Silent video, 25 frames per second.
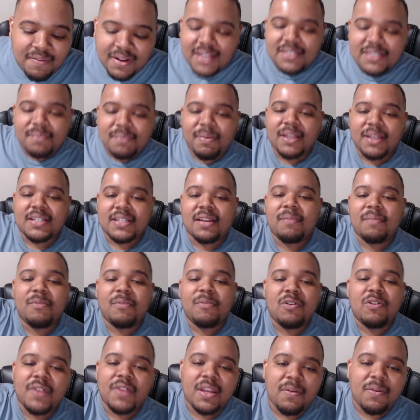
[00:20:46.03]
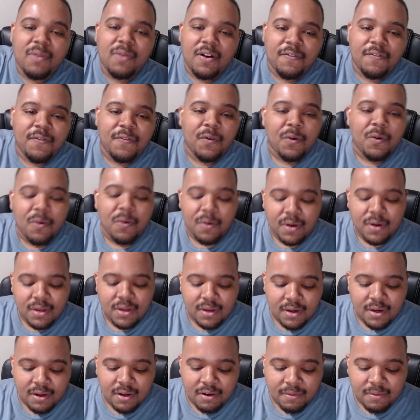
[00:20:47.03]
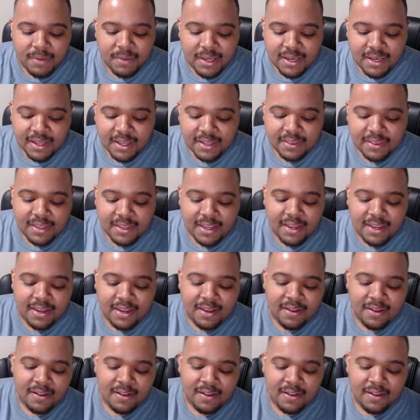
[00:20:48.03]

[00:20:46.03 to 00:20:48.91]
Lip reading: basically move anywhere forward. You know what I mean? Like they